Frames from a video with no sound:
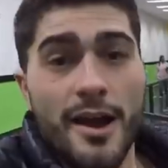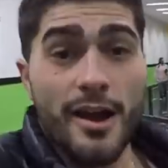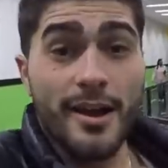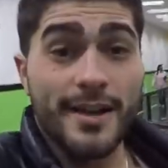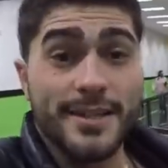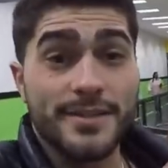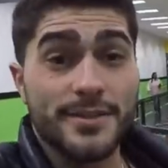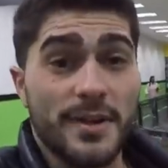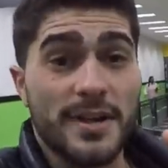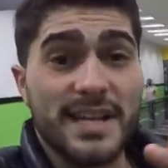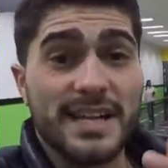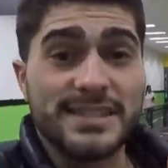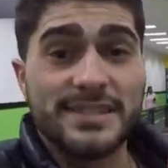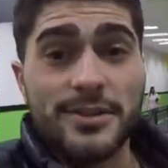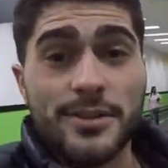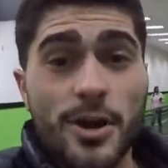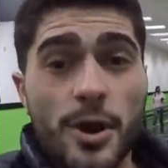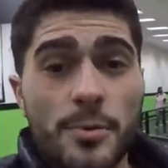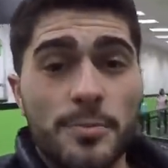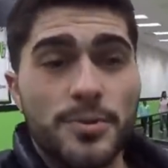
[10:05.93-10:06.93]
All right, so I got the
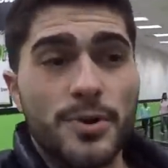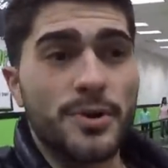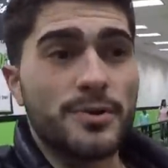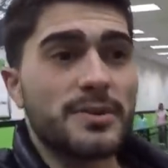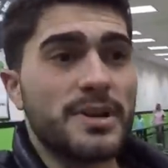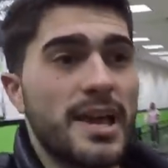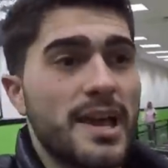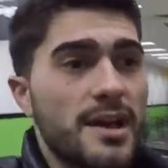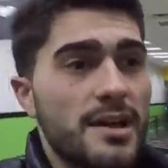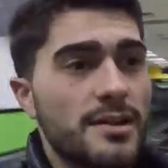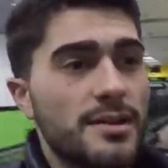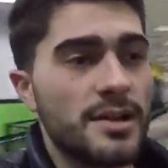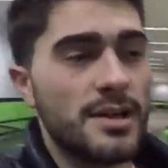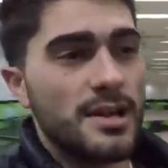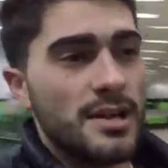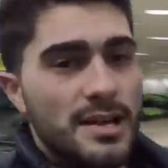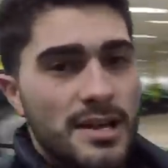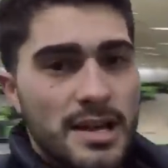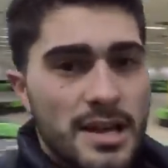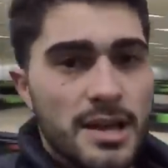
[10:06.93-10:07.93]
GoPro now.
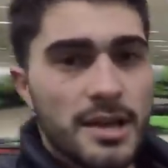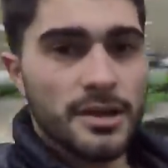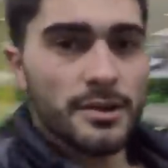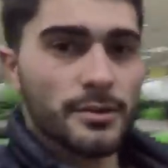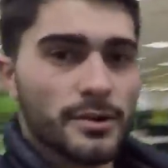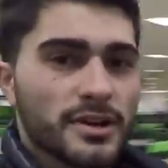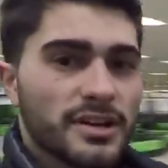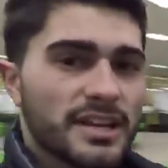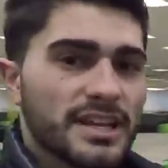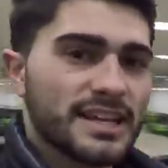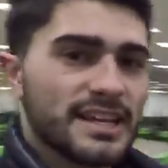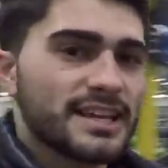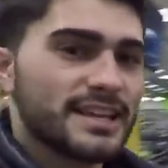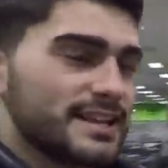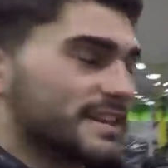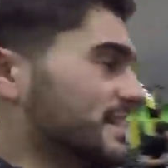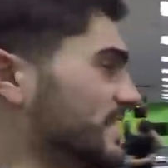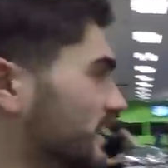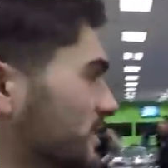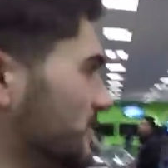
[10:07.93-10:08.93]
We're gonna get
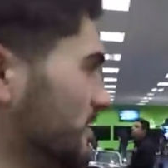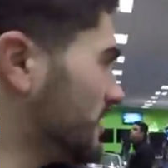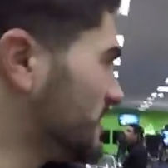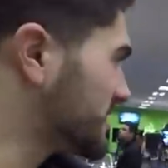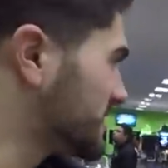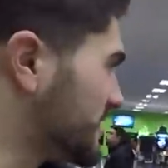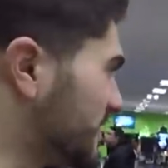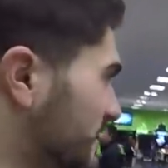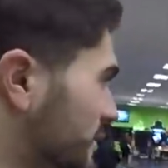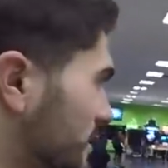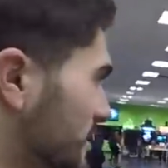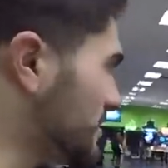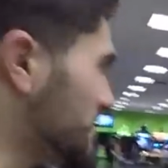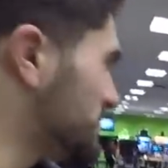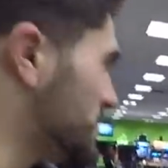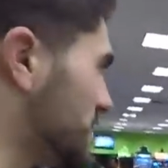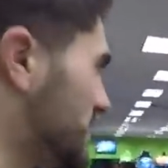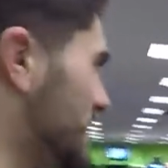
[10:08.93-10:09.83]
Nick all set up.